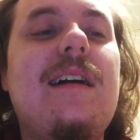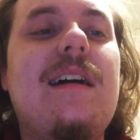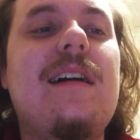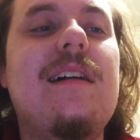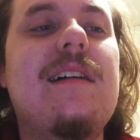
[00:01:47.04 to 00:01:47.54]

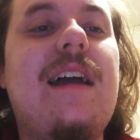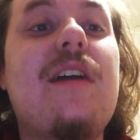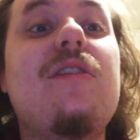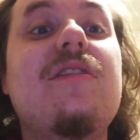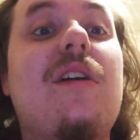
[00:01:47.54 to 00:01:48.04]

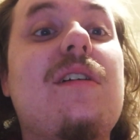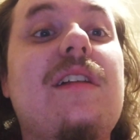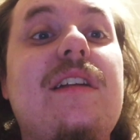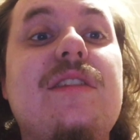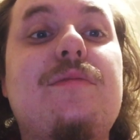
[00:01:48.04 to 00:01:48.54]
Harold
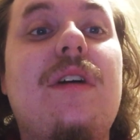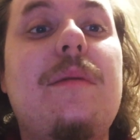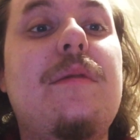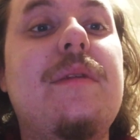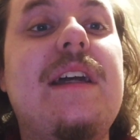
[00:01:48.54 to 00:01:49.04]
Arlen is
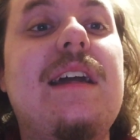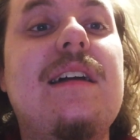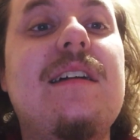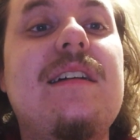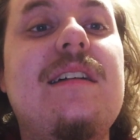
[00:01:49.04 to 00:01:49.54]
probably
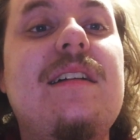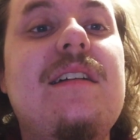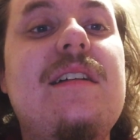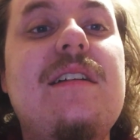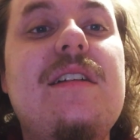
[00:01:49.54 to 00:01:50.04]

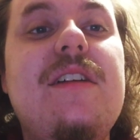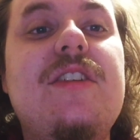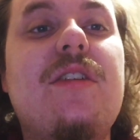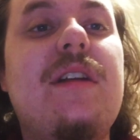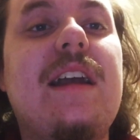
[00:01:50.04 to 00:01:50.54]

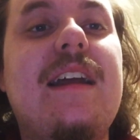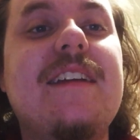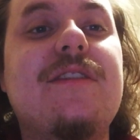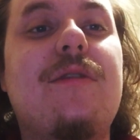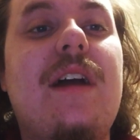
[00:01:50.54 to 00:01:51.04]
turning in
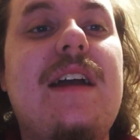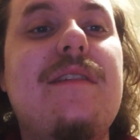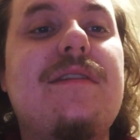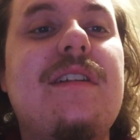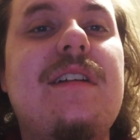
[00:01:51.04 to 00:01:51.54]
his
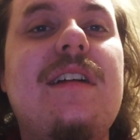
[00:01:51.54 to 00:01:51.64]
grave.